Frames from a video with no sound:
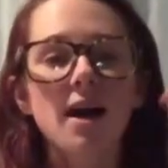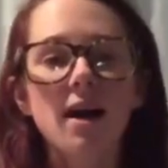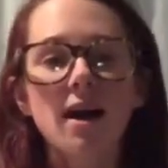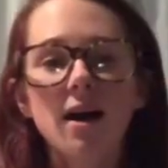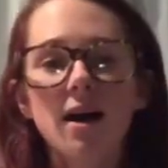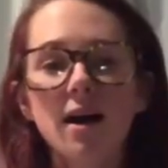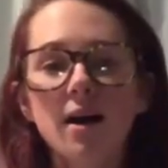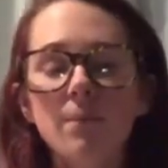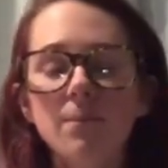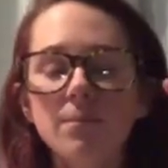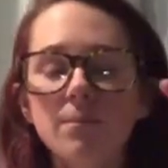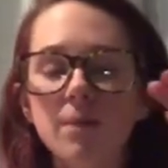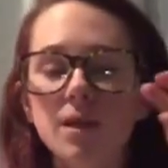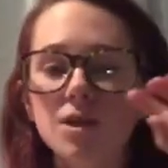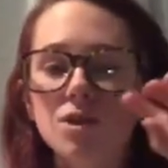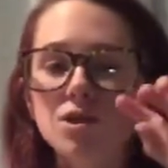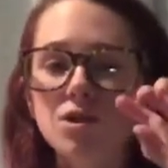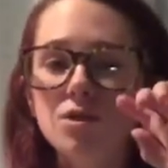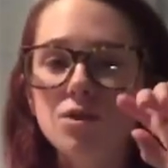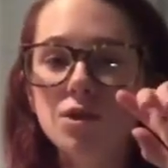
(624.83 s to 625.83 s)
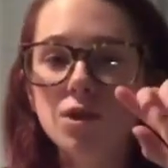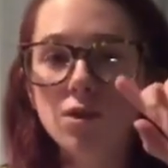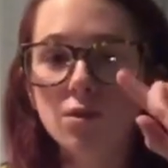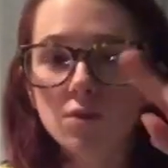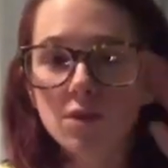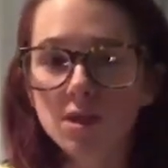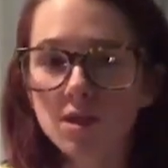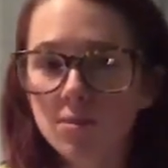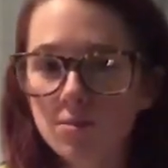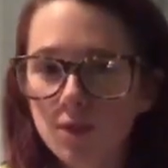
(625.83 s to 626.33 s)
Um, make sure
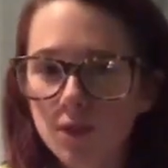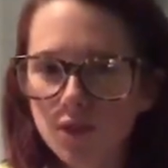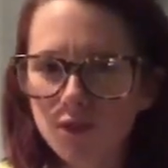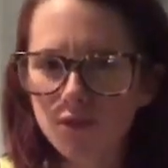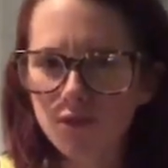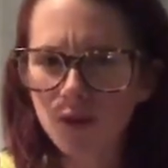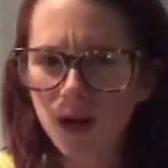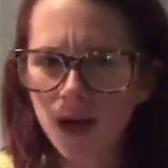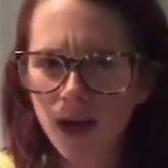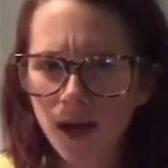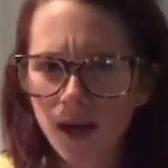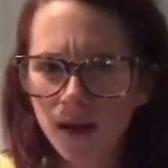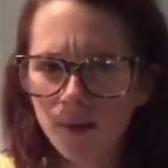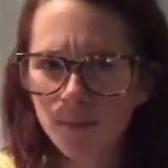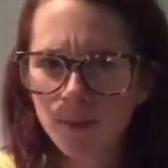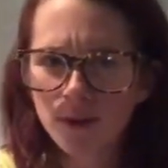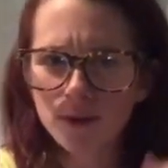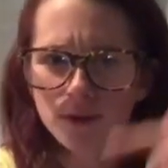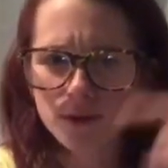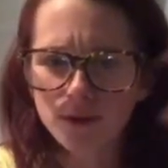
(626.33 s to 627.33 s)
you subscribe,